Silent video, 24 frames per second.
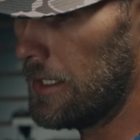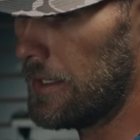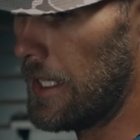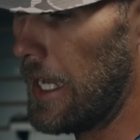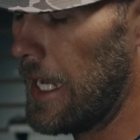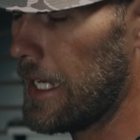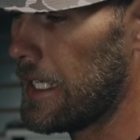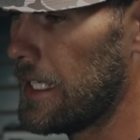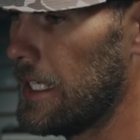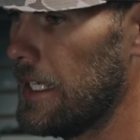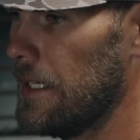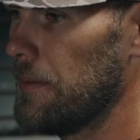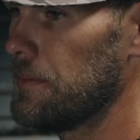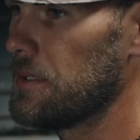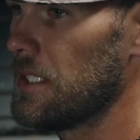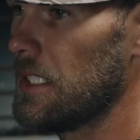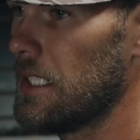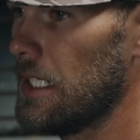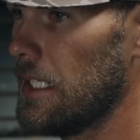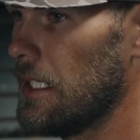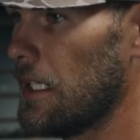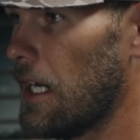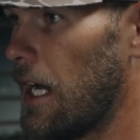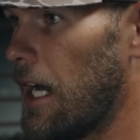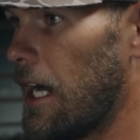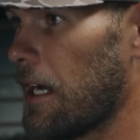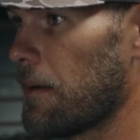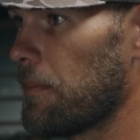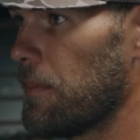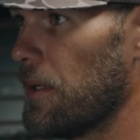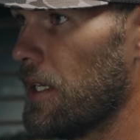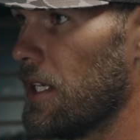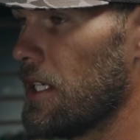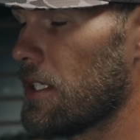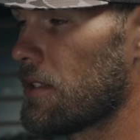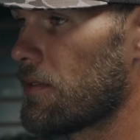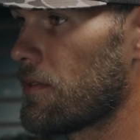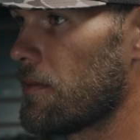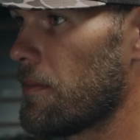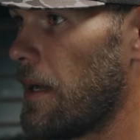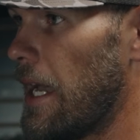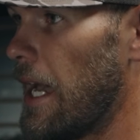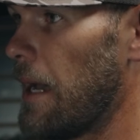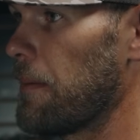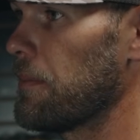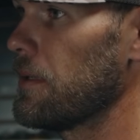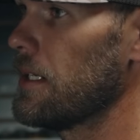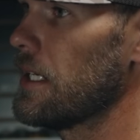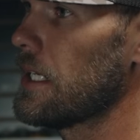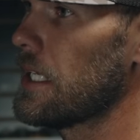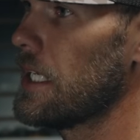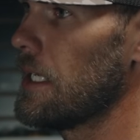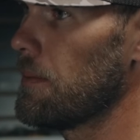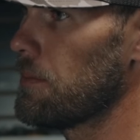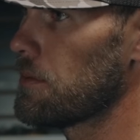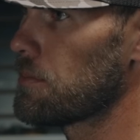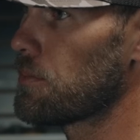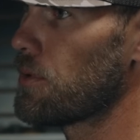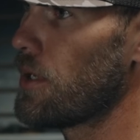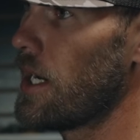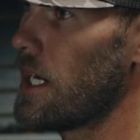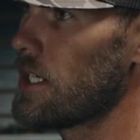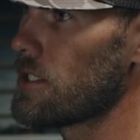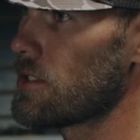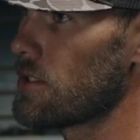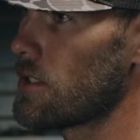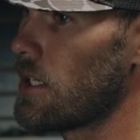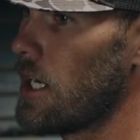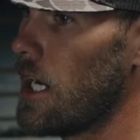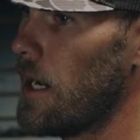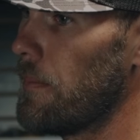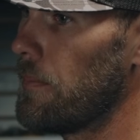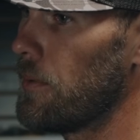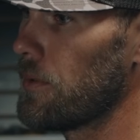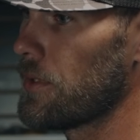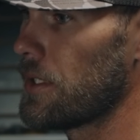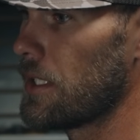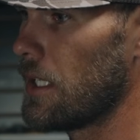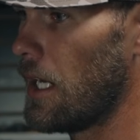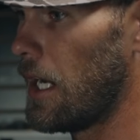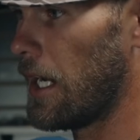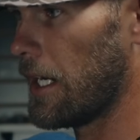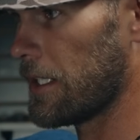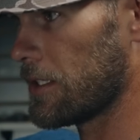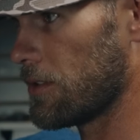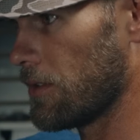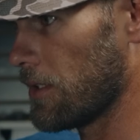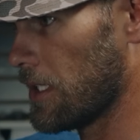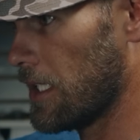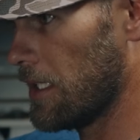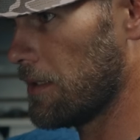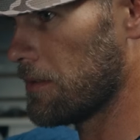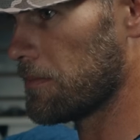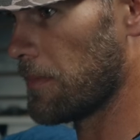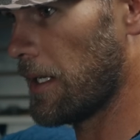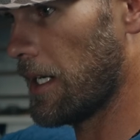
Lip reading: That keeps any knock pinch from happening. It keeps pressure up on the knock, so it keeps